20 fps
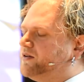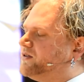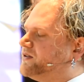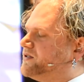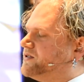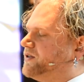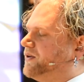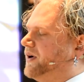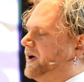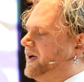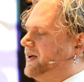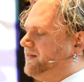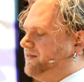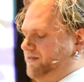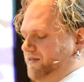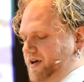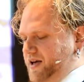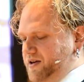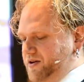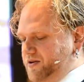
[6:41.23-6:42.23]
So I
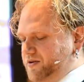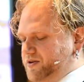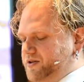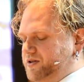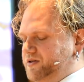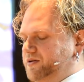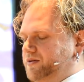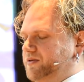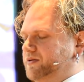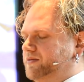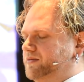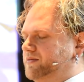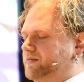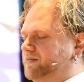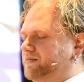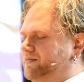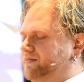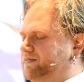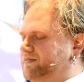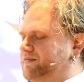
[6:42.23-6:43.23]
invite you to
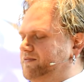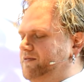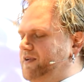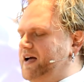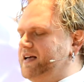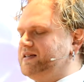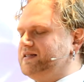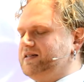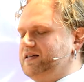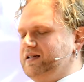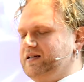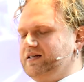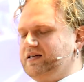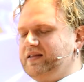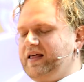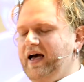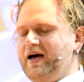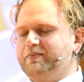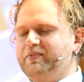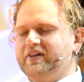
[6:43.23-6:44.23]
rest into
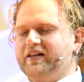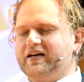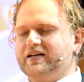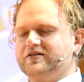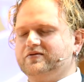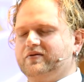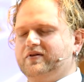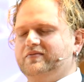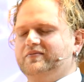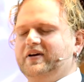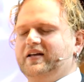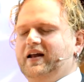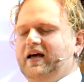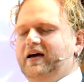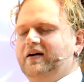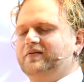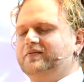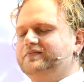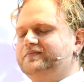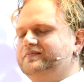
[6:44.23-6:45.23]
that place with me
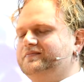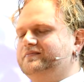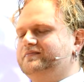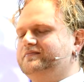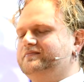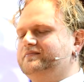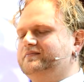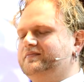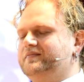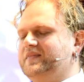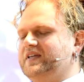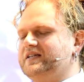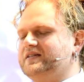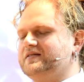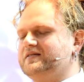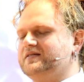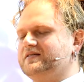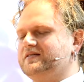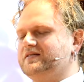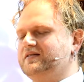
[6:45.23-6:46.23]
now.
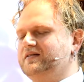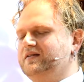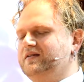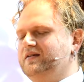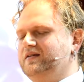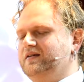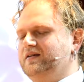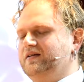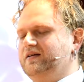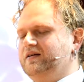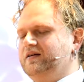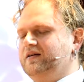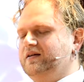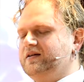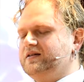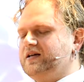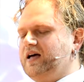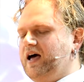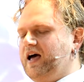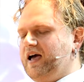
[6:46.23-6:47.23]
This
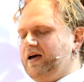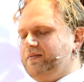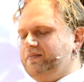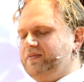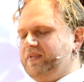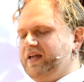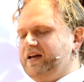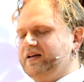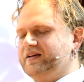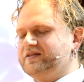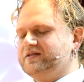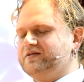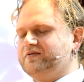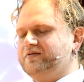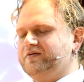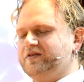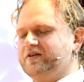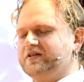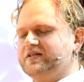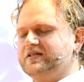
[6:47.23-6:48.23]
time that is
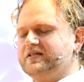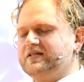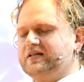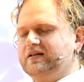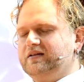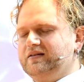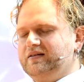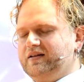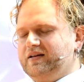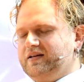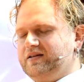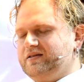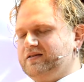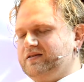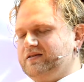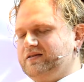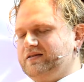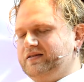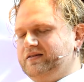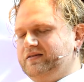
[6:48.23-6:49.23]
for
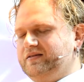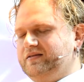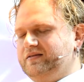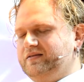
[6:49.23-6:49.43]
stillness,